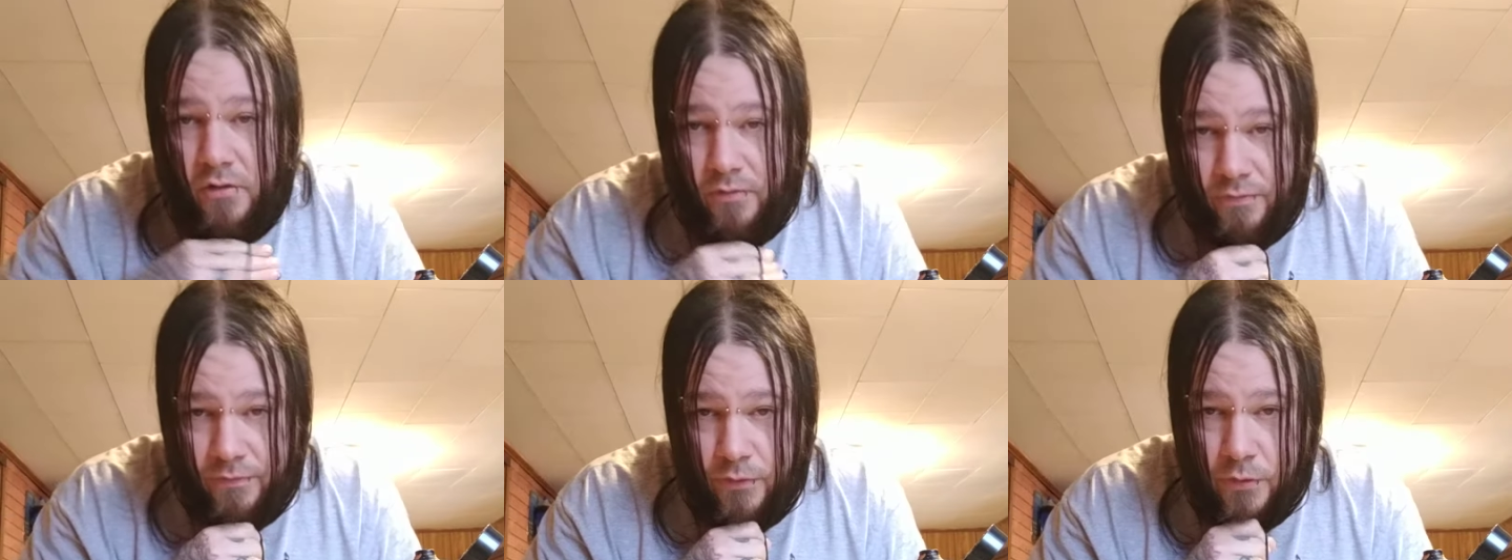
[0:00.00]

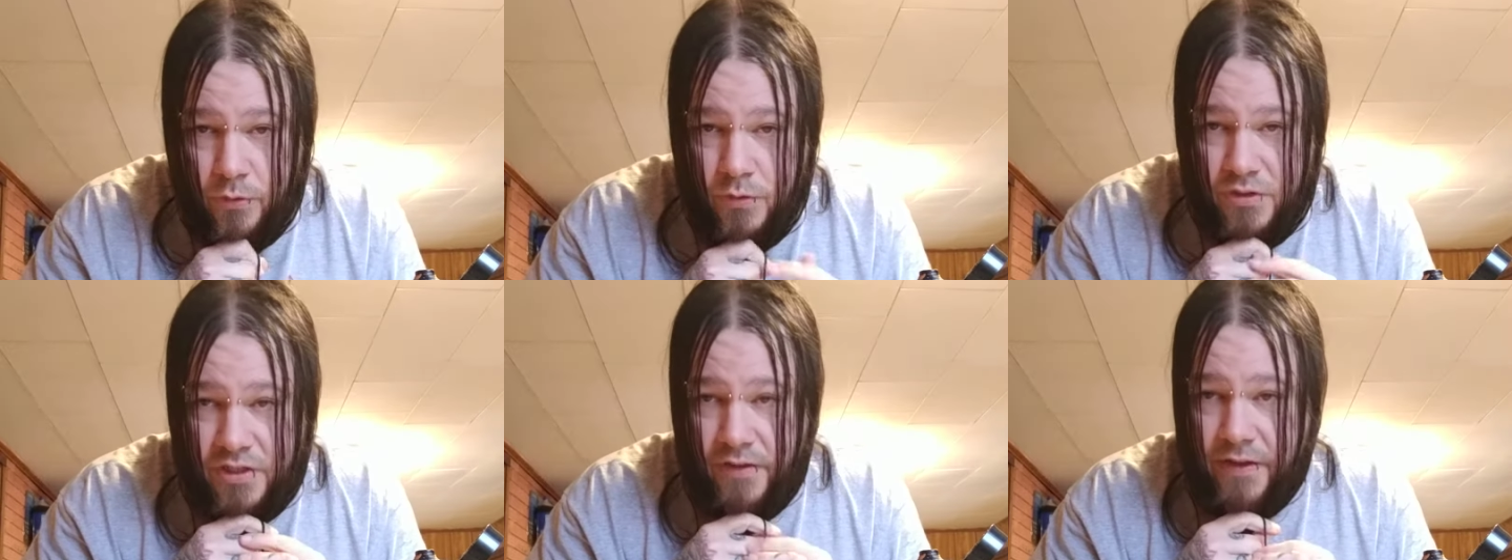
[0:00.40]

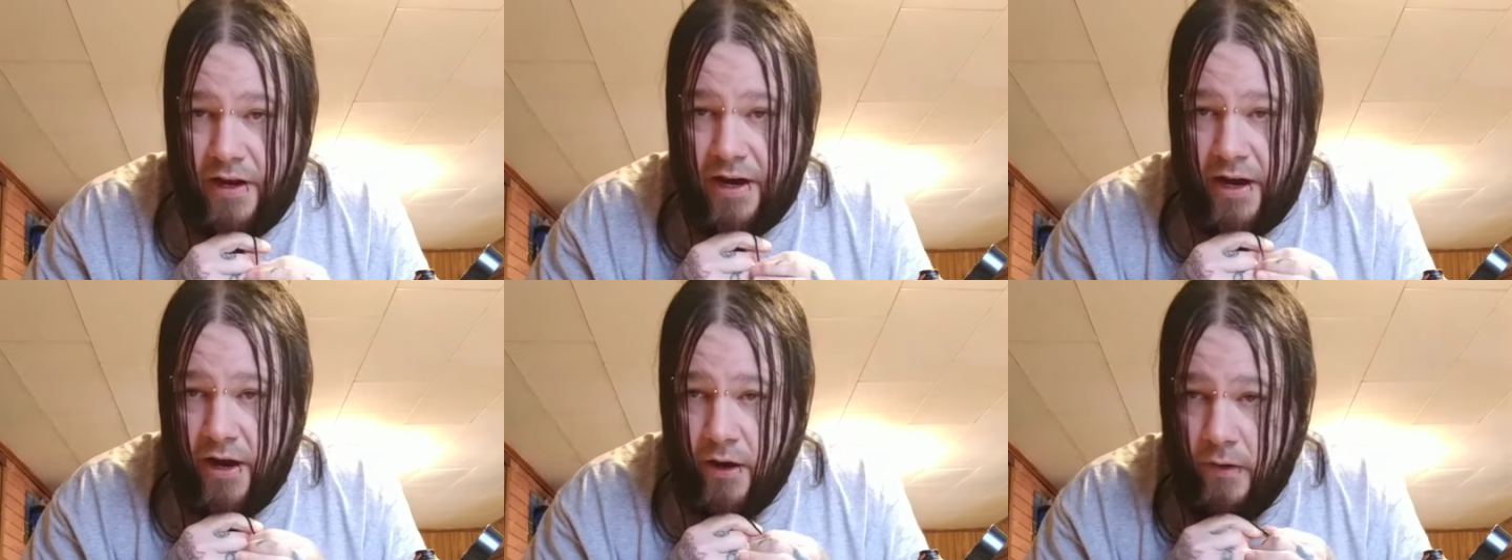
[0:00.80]
foods in the
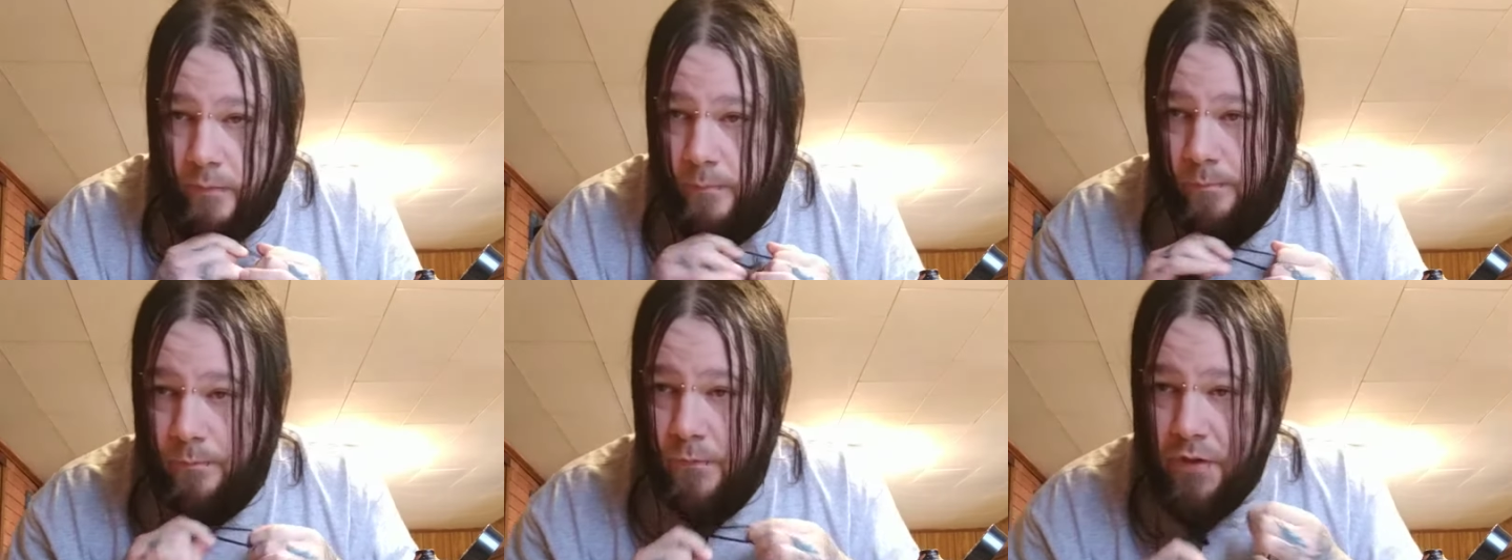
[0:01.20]
hair,
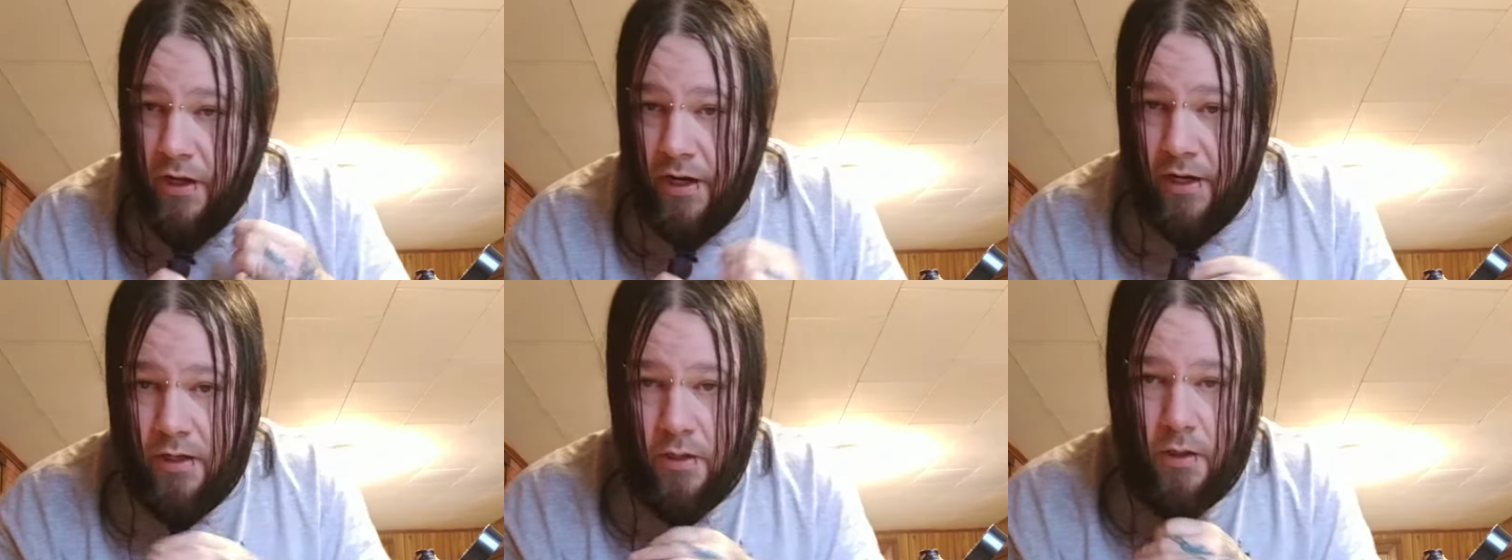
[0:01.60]

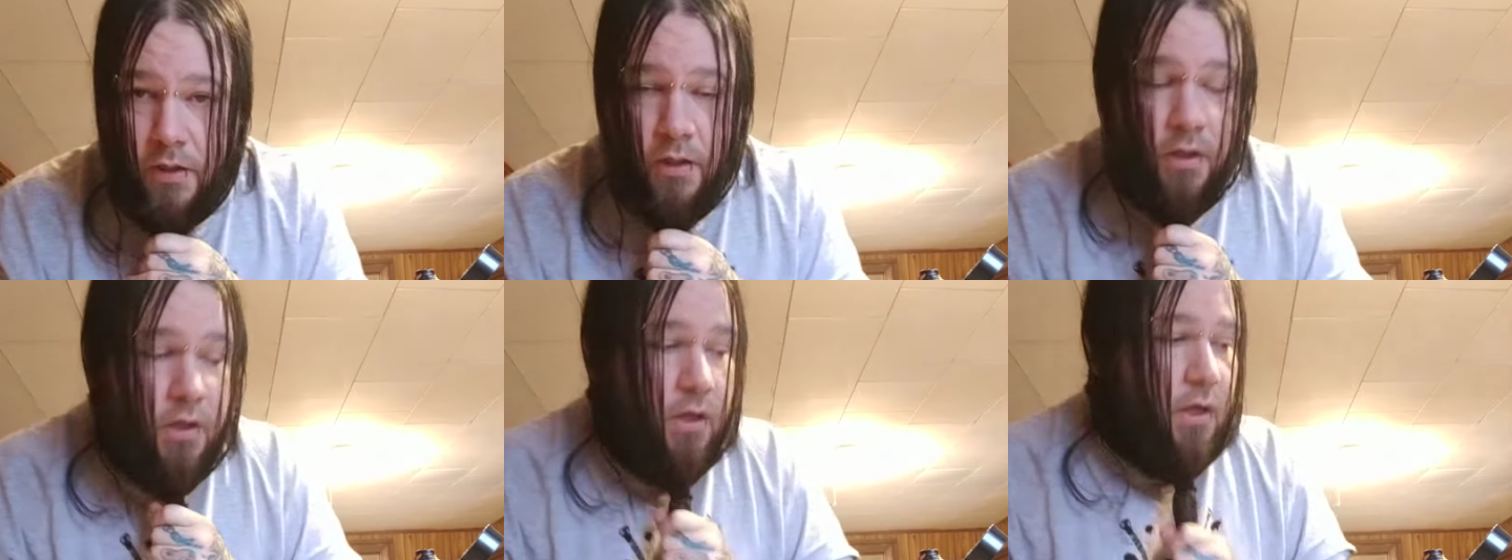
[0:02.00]
okay?
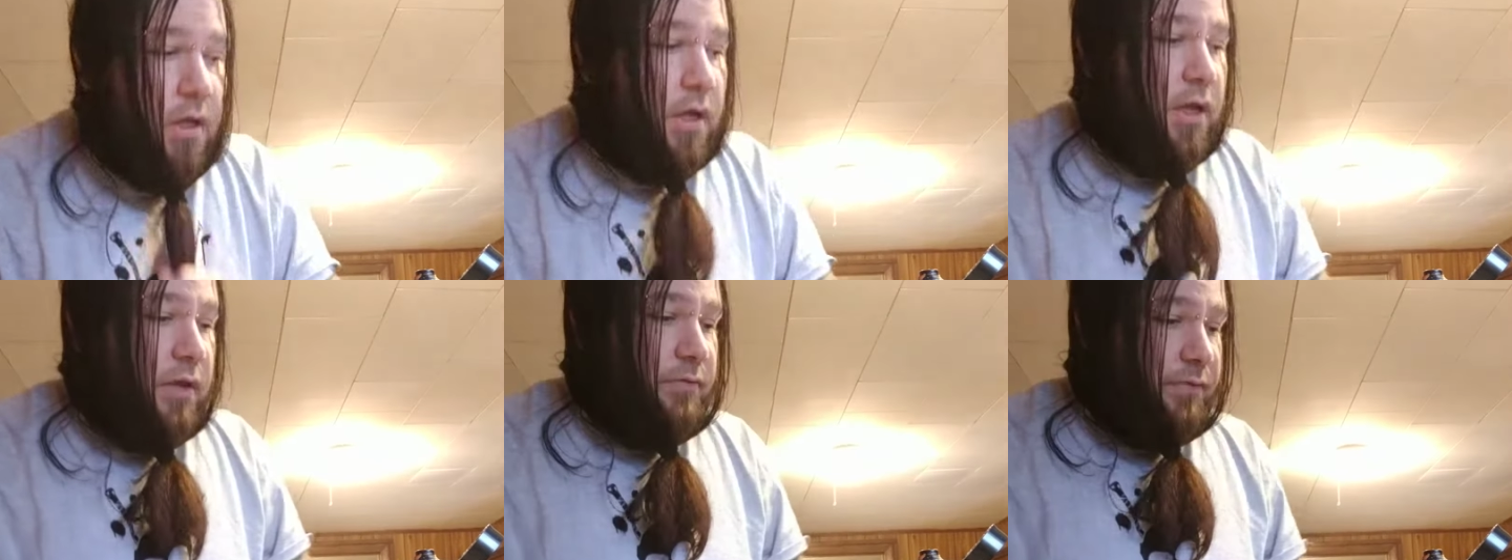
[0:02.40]

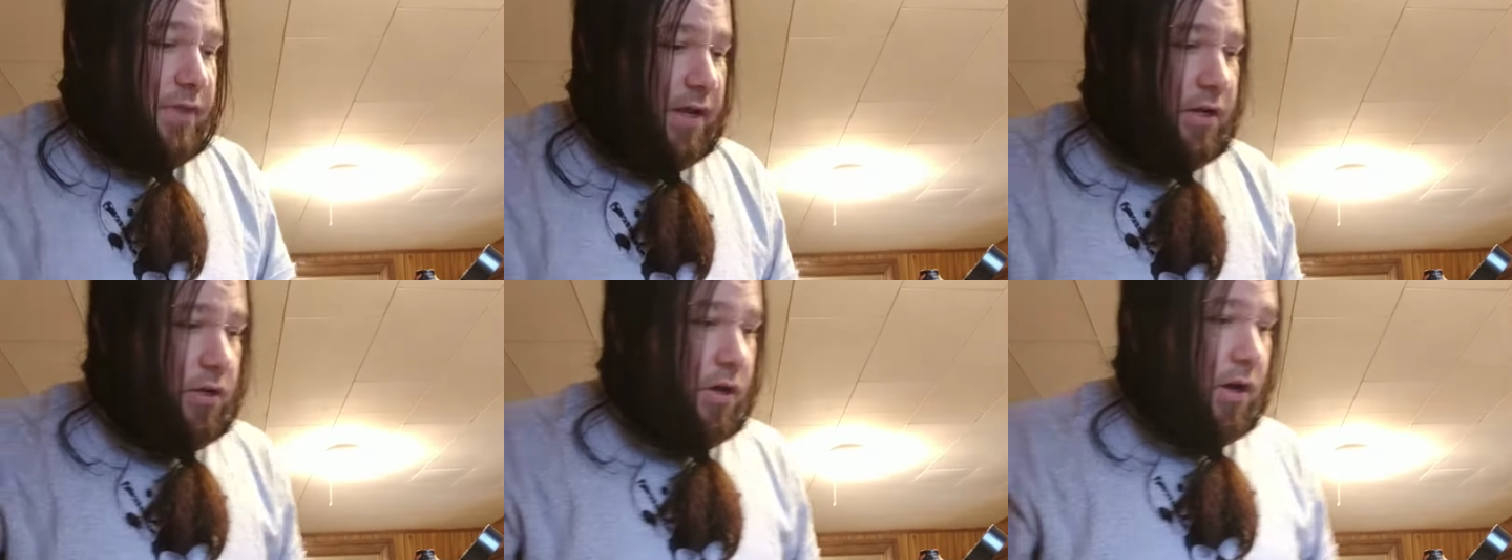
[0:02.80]
If
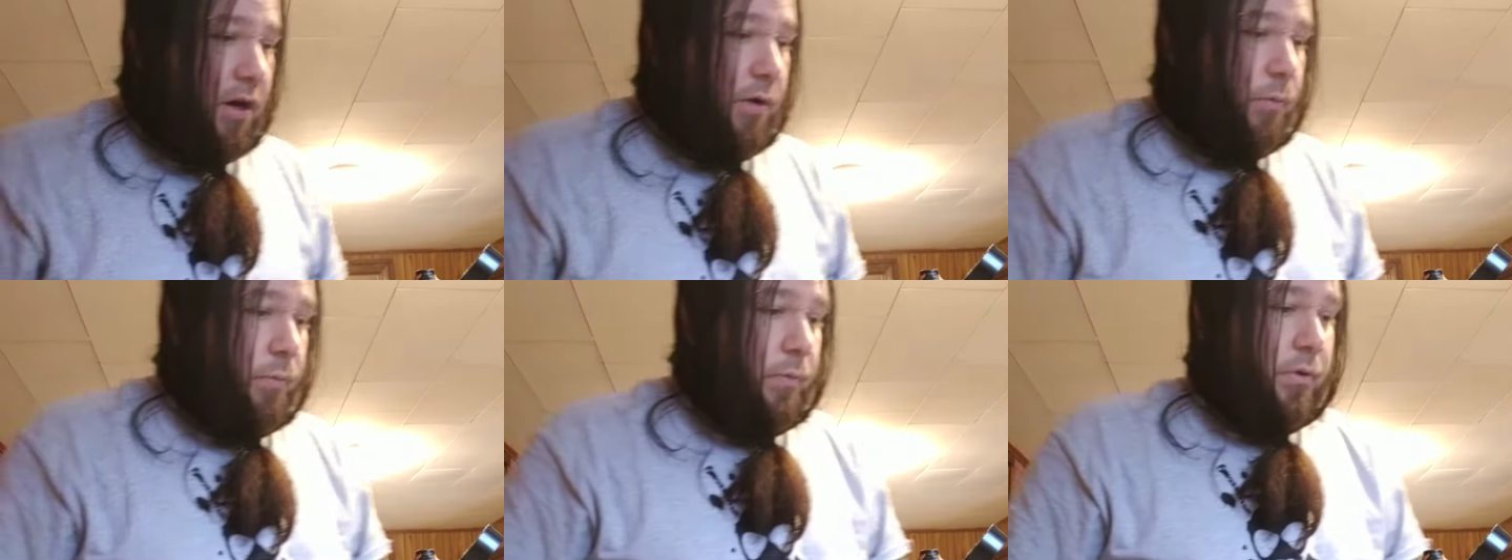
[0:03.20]
then you
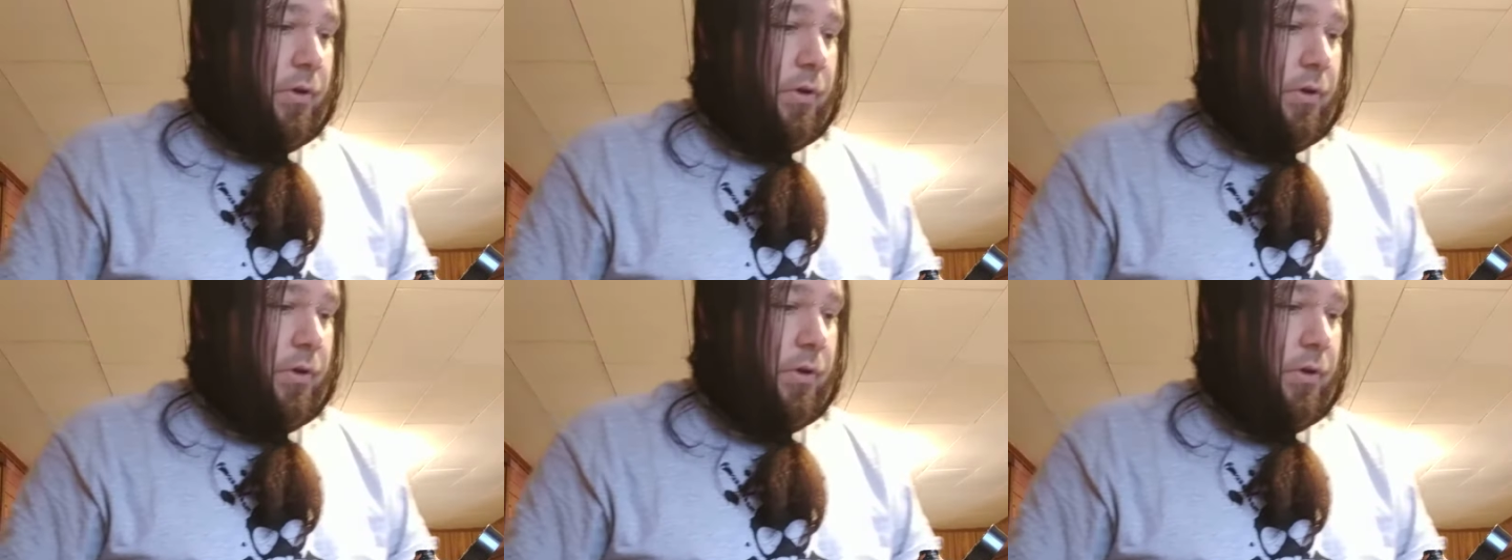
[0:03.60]
gotta